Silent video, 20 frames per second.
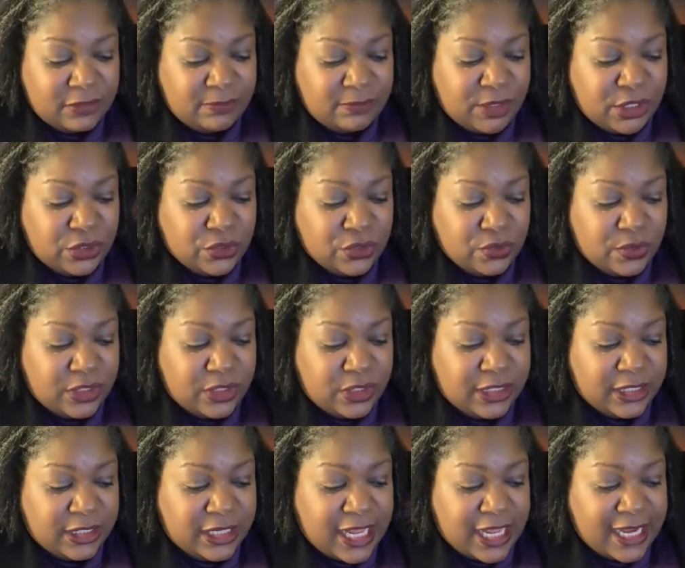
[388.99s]
been doing
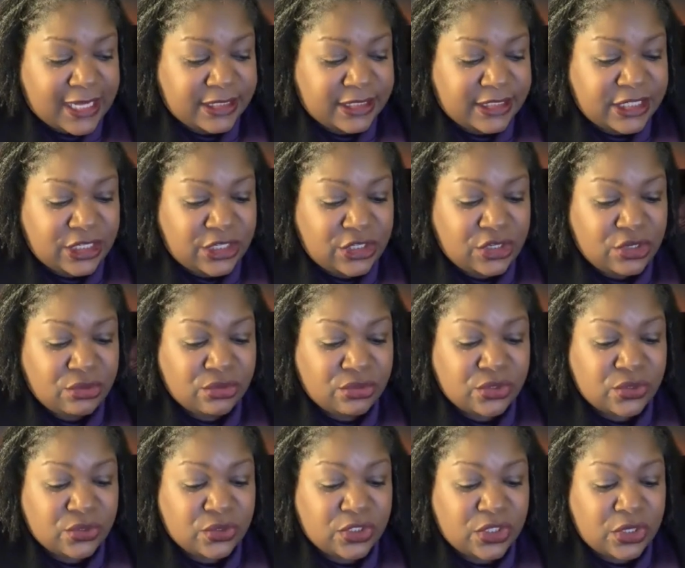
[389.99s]
in the last 10
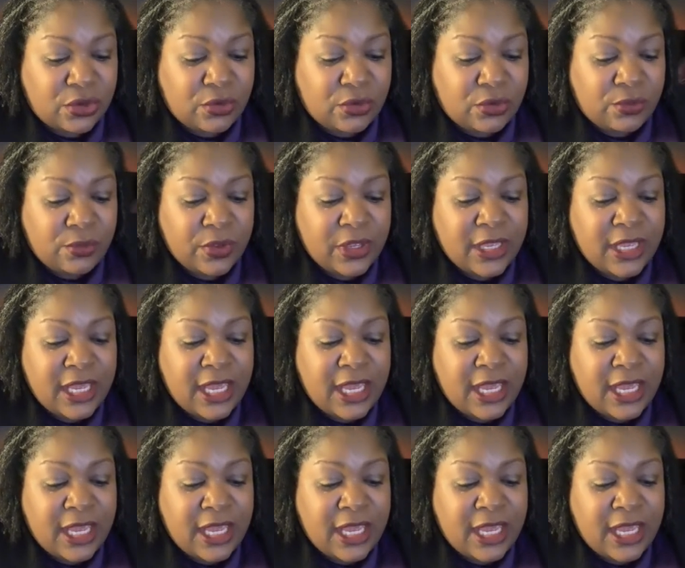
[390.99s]
years or so